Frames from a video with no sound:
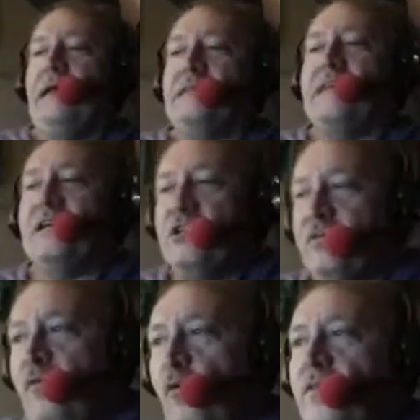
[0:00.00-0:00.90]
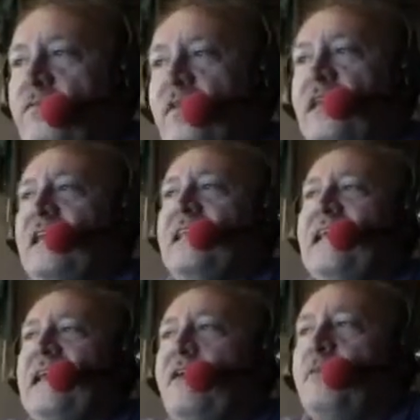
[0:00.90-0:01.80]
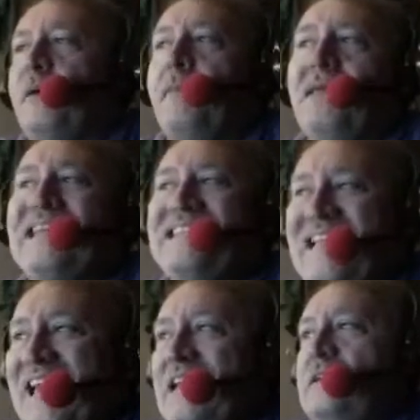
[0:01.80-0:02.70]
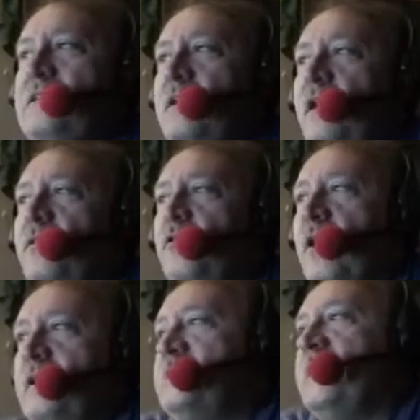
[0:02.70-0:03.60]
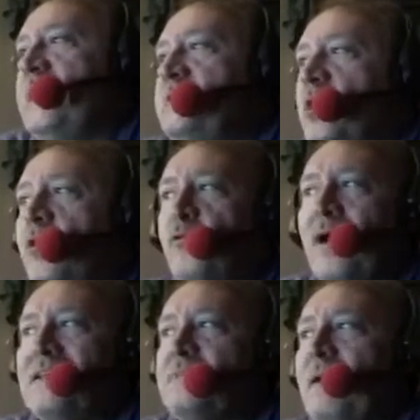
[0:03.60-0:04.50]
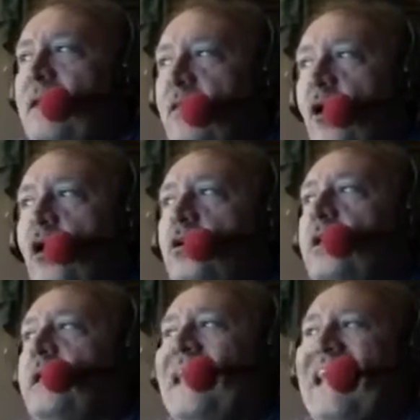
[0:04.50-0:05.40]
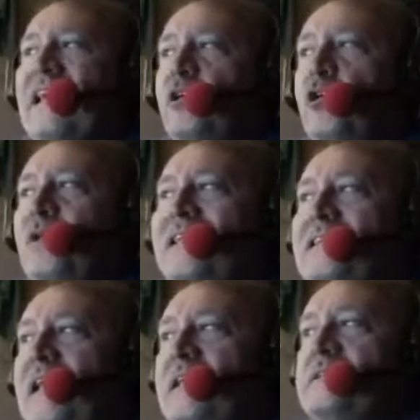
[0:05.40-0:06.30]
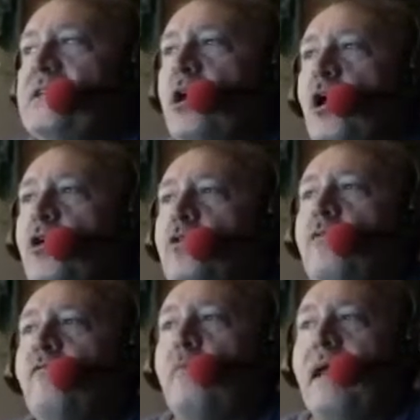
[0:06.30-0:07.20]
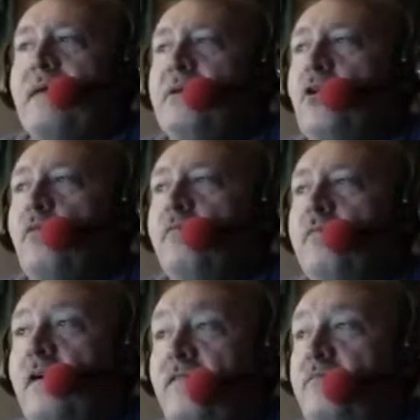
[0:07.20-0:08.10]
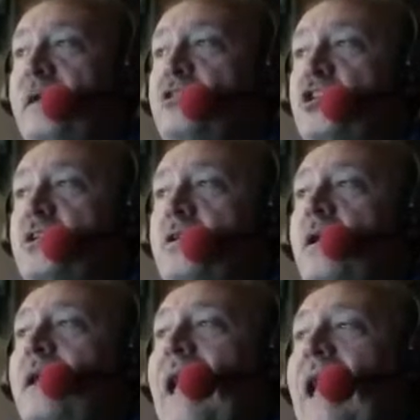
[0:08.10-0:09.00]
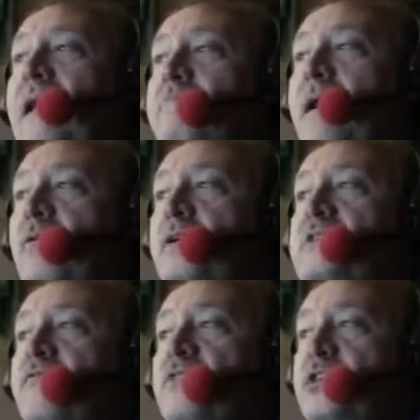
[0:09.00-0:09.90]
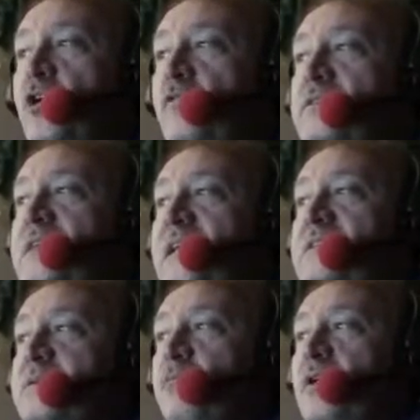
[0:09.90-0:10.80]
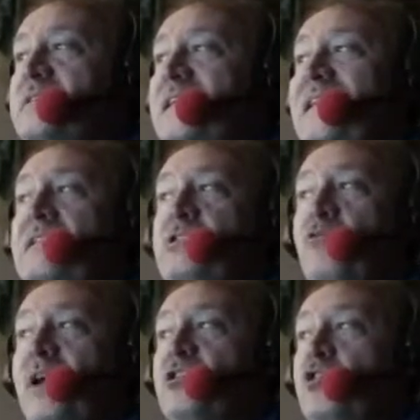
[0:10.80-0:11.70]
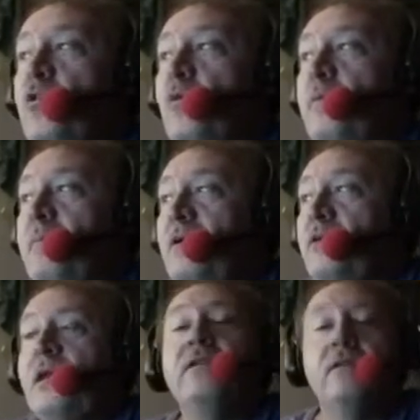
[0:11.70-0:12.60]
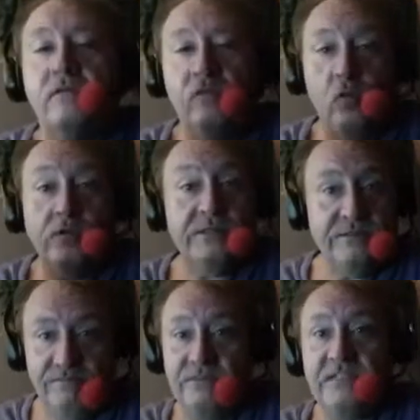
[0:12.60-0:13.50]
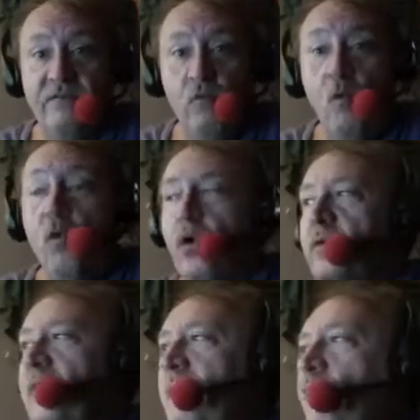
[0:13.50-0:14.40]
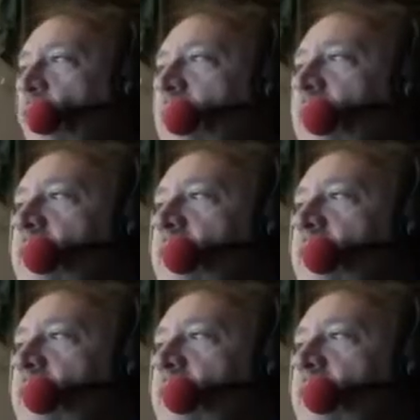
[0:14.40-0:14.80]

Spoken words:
Section 4: the validity of the public debt of the United States authorized by law, including debts incurred for payment of pension and bounties for service in suppressing insurrection or rebellion, of course, civil war at that point,